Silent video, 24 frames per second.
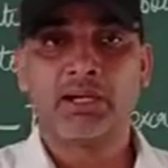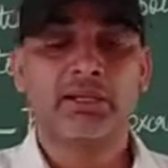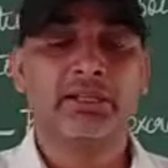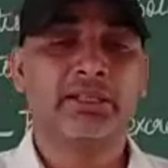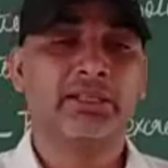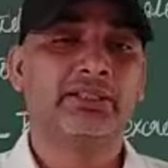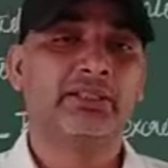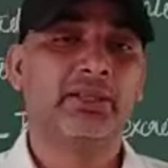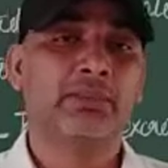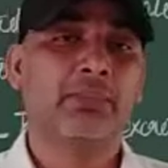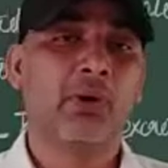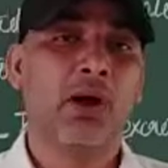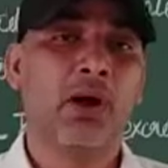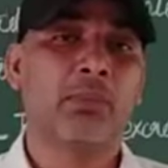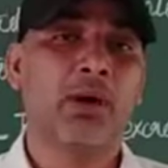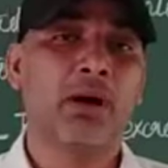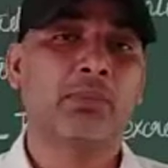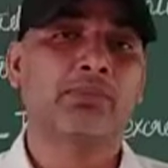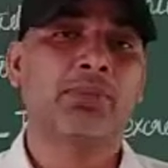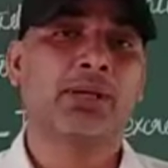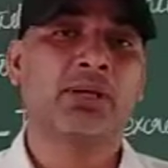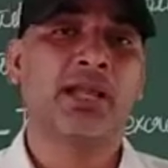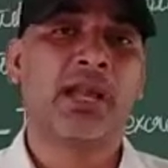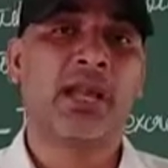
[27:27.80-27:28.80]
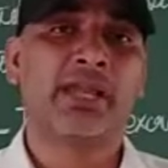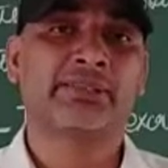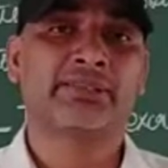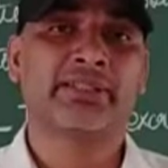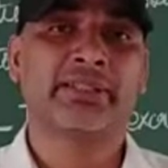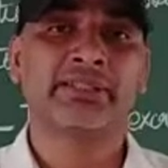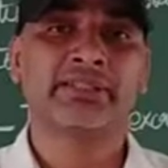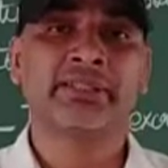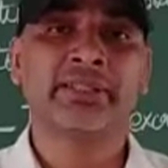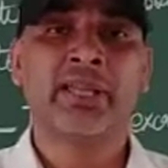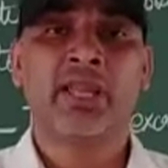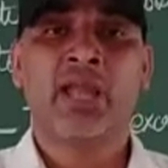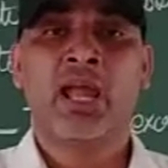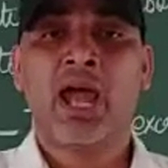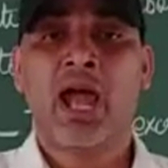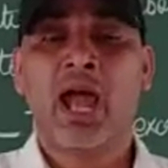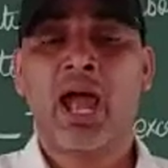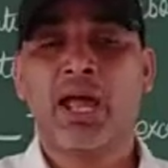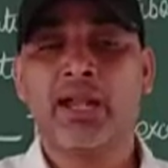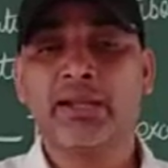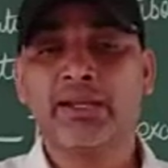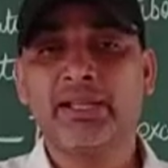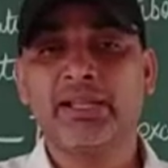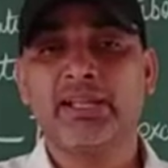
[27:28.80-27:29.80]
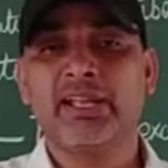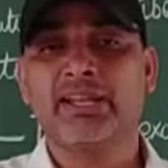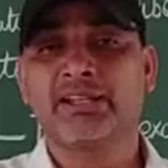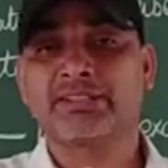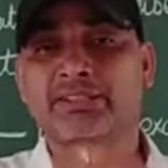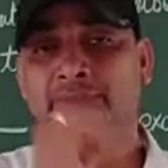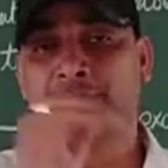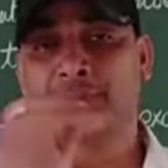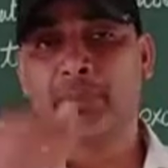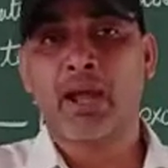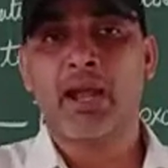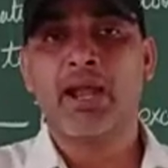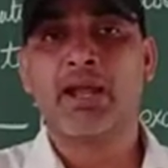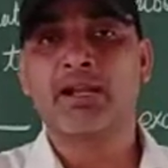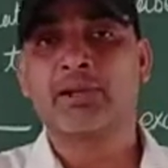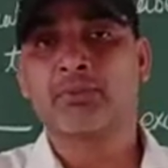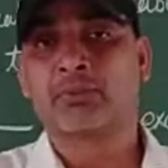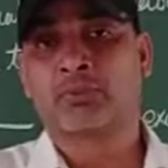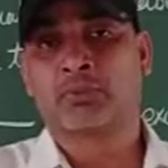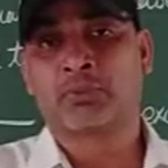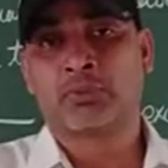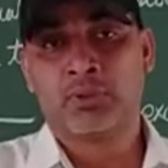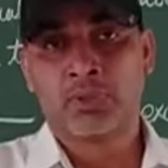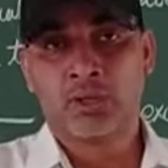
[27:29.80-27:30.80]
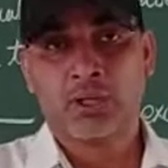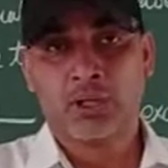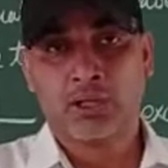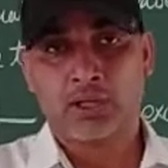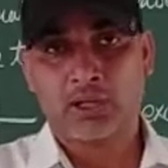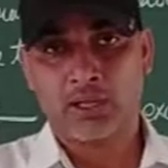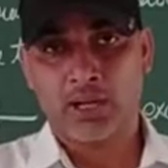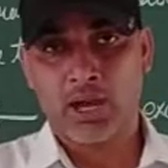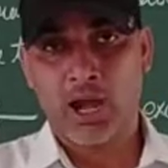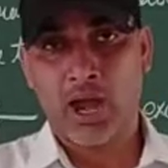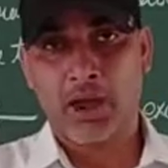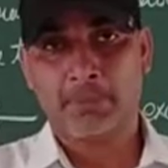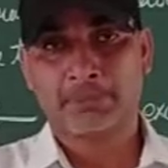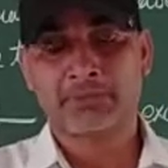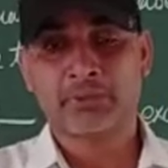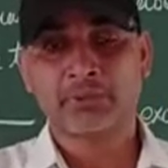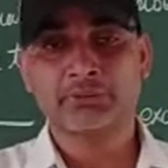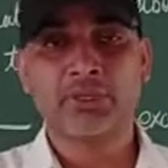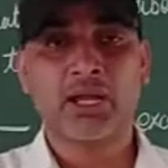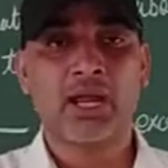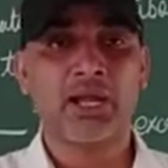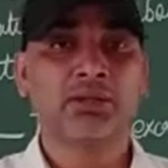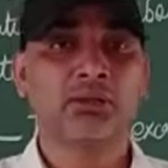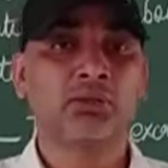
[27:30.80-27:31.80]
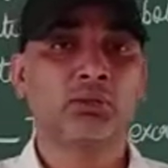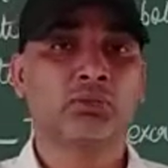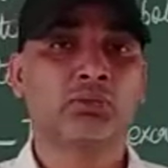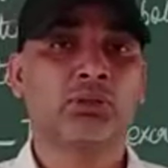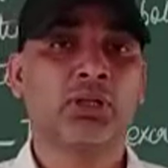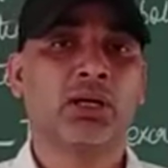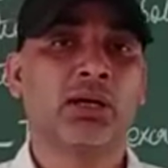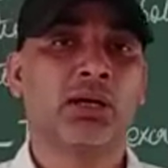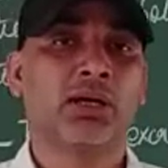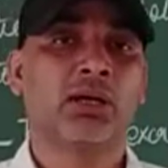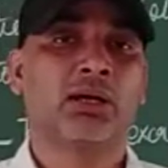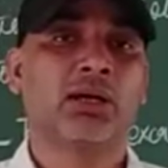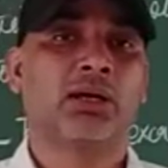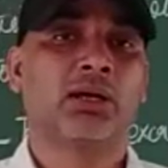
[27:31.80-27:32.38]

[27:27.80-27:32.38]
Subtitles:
in the form of the gases, and expired after that to the